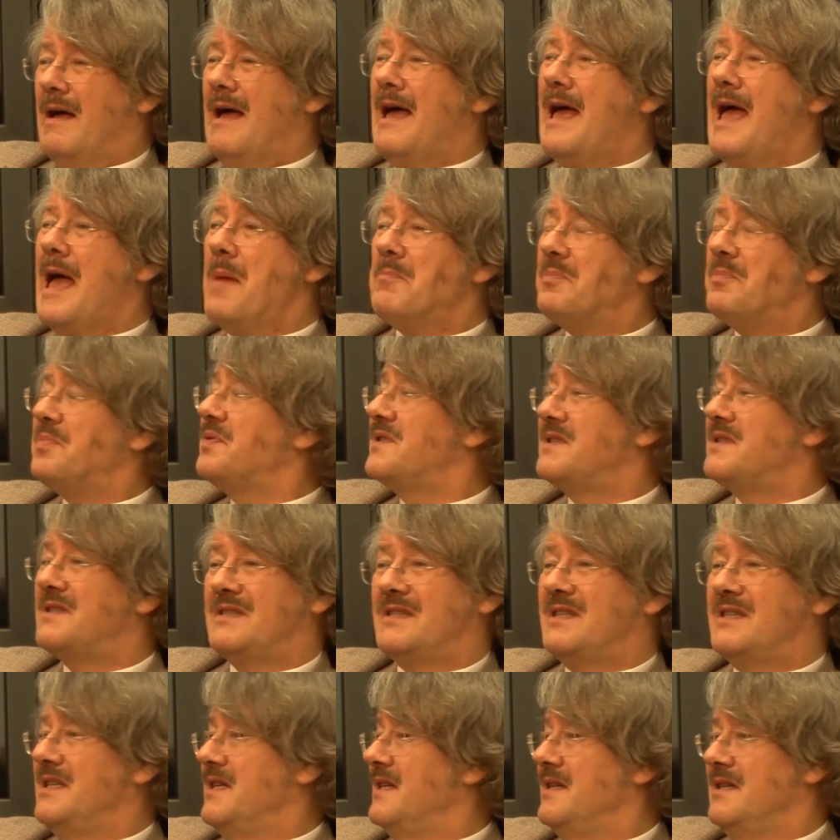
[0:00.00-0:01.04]

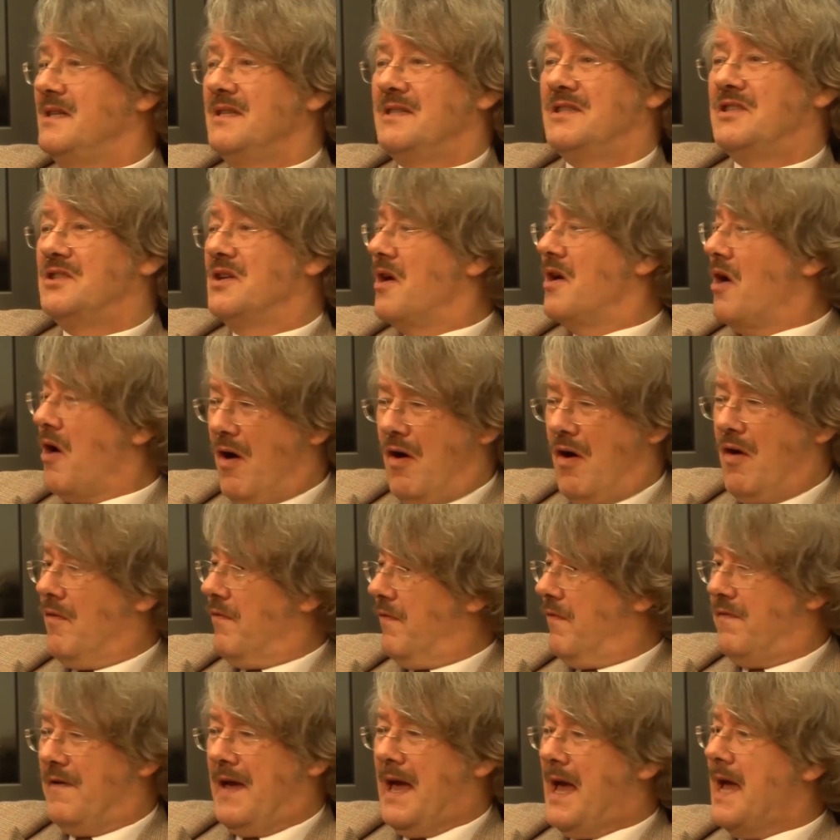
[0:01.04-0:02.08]
emptied
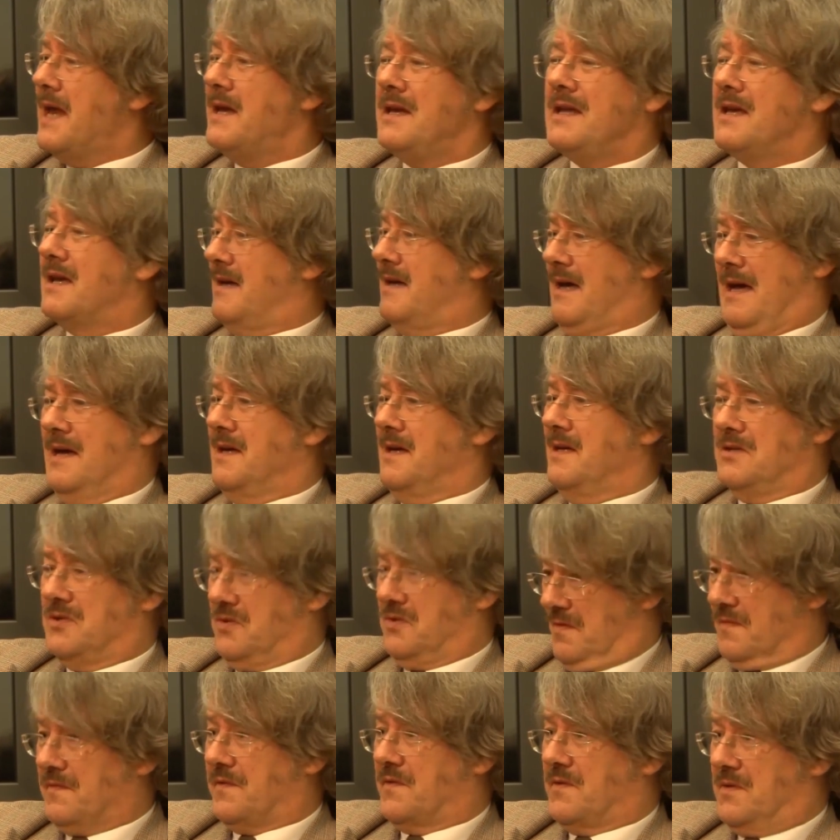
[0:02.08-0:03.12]
of any kind
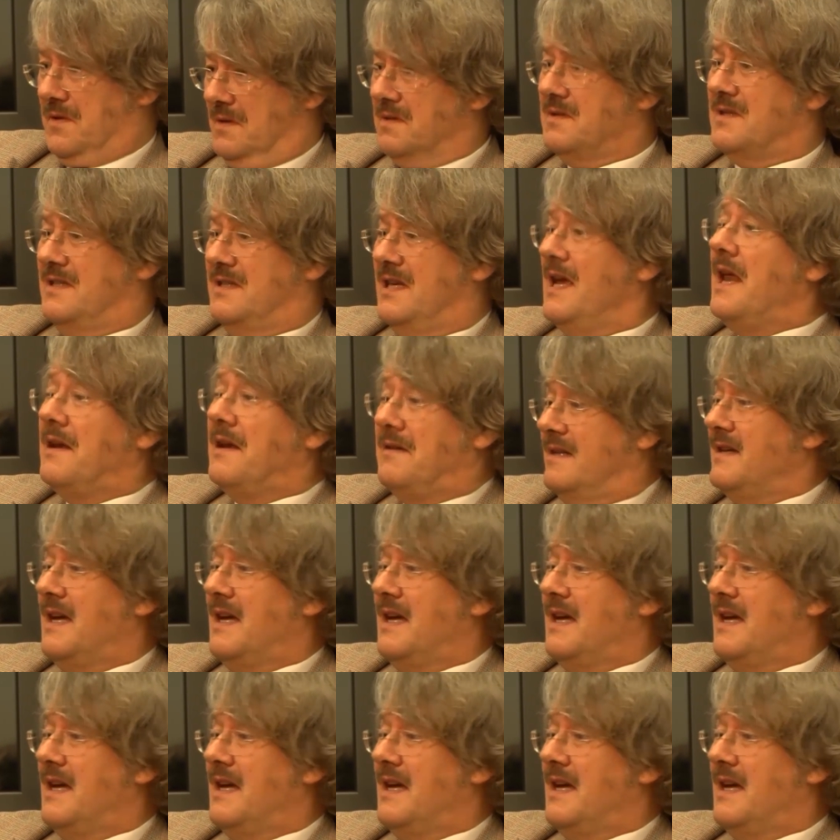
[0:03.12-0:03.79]
of content,